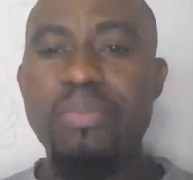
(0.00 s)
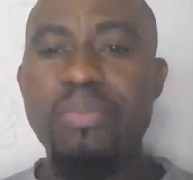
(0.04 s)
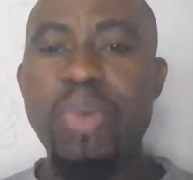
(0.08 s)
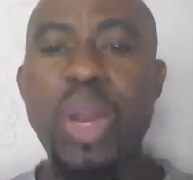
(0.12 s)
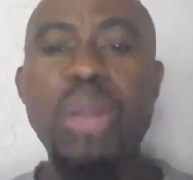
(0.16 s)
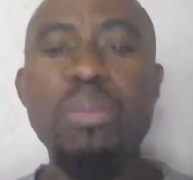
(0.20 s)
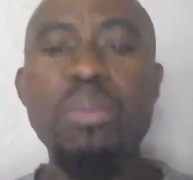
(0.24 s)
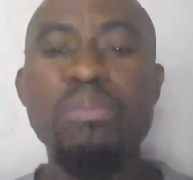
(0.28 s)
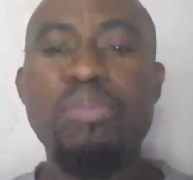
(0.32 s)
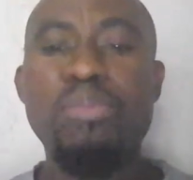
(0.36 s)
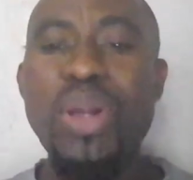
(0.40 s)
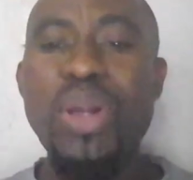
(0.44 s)

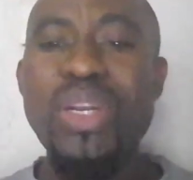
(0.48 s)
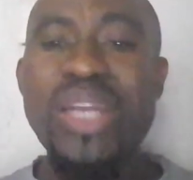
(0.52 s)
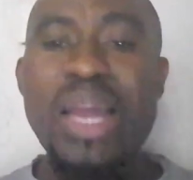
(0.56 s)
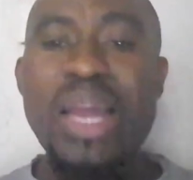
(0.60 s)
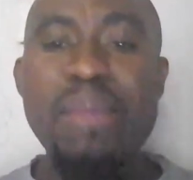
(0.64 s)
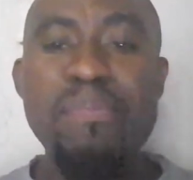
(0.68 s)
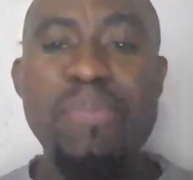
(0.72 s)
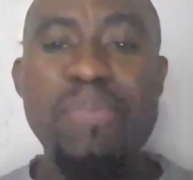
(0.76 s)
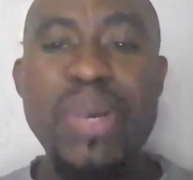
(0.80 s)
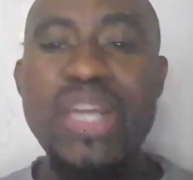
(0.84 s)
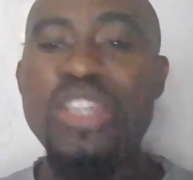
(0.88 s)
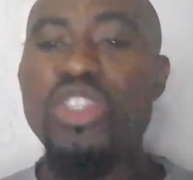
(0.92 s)

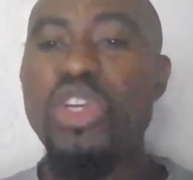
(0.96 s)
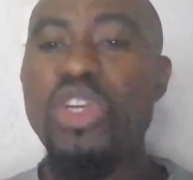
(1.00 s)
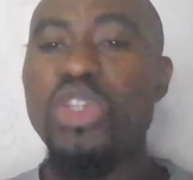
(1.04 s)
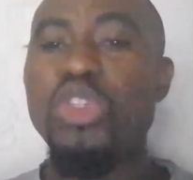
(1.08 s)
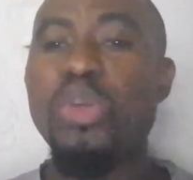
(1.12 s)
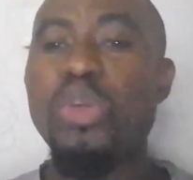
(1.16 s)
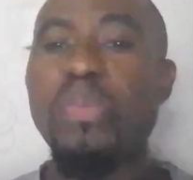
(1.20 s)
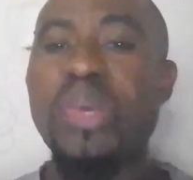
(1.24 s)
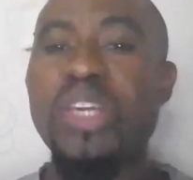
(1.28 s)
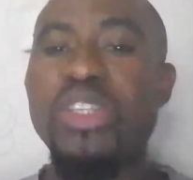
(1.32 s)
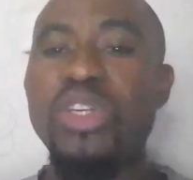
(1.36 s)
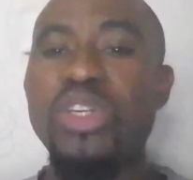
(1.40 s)
Butler brings
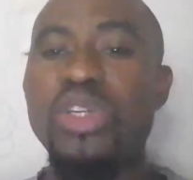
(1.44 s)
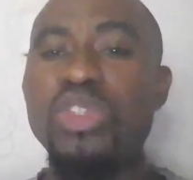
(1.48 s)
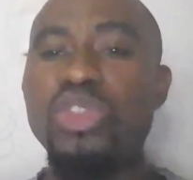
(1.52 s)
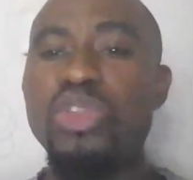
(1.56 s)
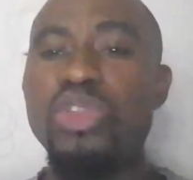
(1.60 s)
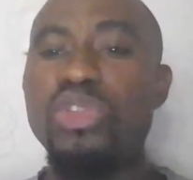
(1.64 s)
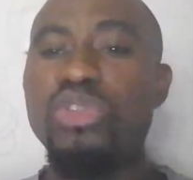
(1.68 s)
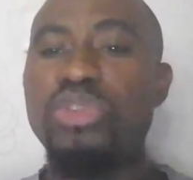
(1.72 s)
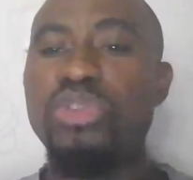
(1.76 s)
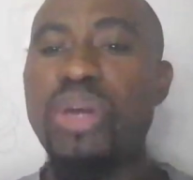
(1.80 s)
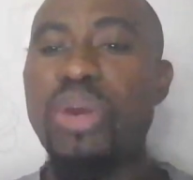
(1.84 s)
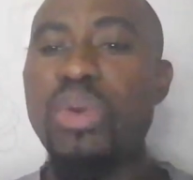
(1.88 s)
automation
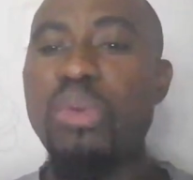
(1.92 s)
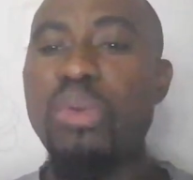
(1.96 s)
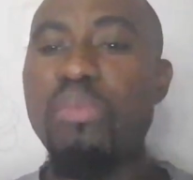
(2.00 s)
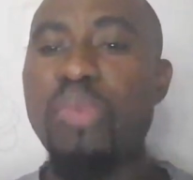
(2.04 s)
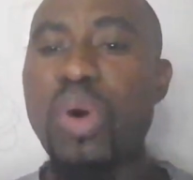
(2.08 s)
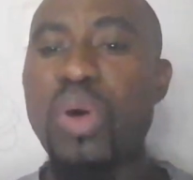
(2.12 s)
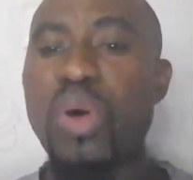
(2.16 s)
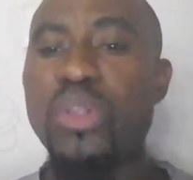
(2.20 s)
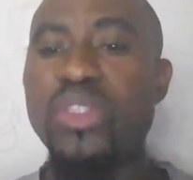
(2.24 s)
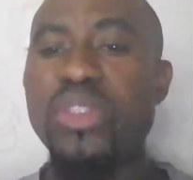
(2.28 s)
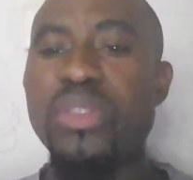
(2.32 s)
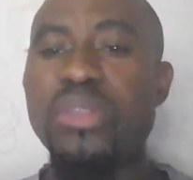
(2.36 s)
to Trello
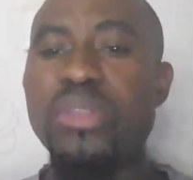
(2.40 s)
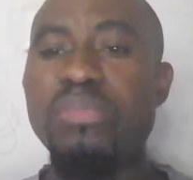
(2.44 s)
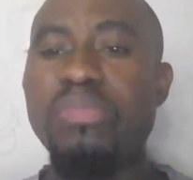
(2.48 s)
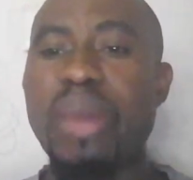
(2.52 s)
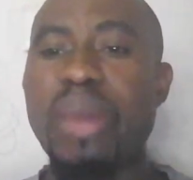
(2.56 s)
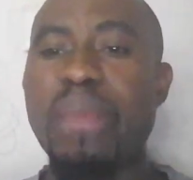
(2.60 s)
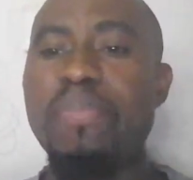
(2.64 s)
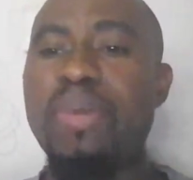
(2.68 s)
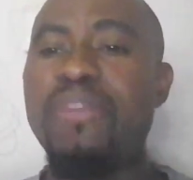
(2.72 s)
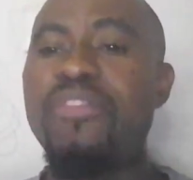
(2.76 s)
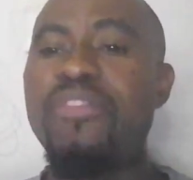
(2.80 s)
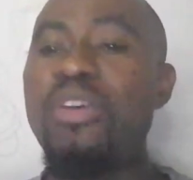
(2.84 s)
boards
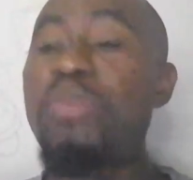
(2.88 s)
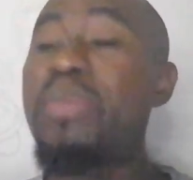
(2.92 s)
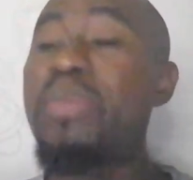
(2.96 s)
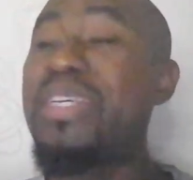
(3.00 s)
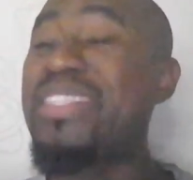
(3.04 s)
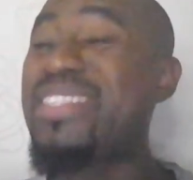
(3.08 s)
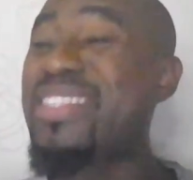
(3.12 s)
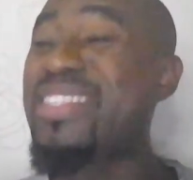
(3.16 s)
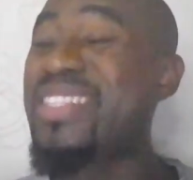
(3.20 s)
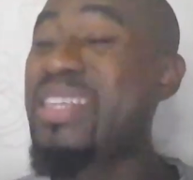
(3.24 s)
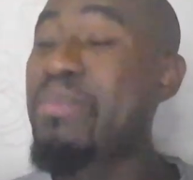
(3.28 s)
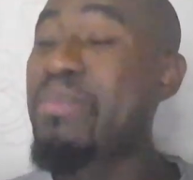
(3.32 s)
by
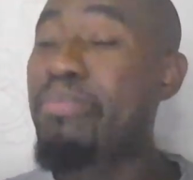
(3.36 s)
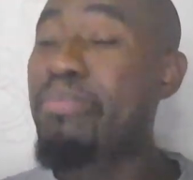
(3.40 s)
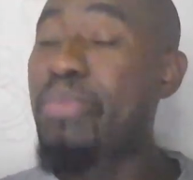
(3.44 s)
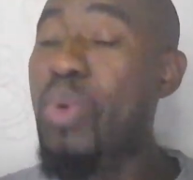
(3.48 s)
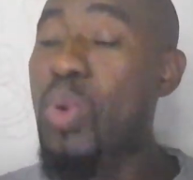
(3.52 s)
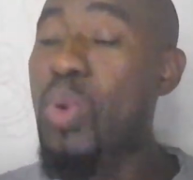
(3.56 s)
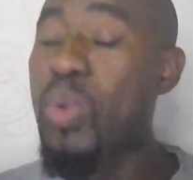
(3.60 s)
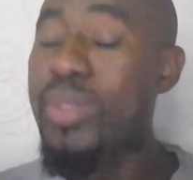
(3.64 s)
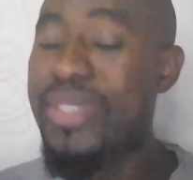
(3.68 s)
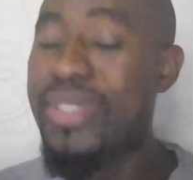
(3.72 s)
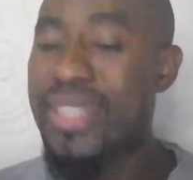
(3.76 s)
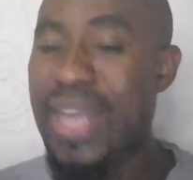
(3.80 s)
performing
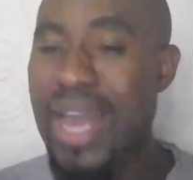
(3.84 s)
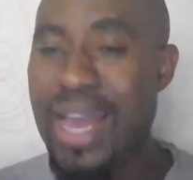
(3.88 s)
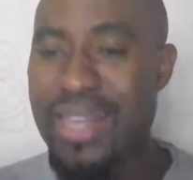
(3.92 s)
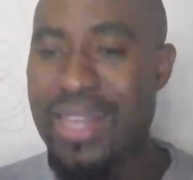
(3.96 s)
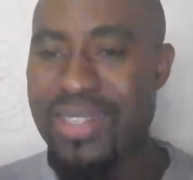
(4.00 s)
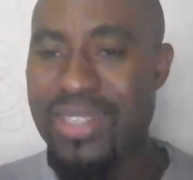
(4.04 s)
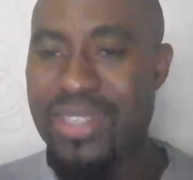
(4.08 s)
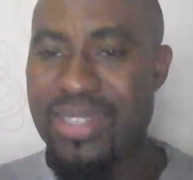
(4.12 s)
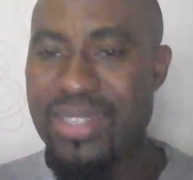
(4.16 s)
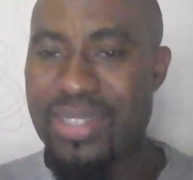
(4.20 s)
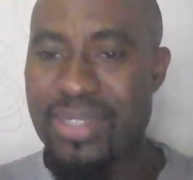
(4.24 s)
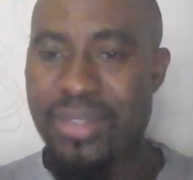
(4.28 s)
simple
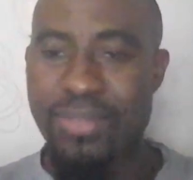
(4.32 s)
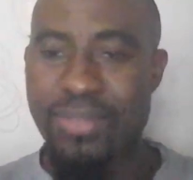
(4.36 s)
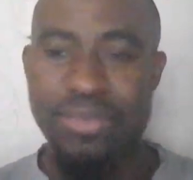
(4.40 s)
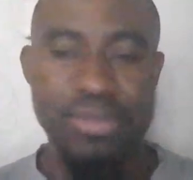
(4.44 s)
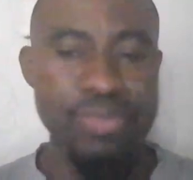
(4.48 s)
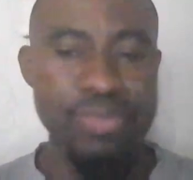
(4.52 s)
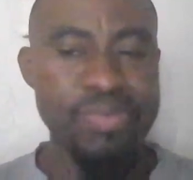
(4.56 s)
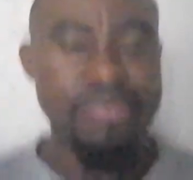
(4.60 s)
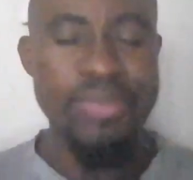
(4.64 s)
tasks.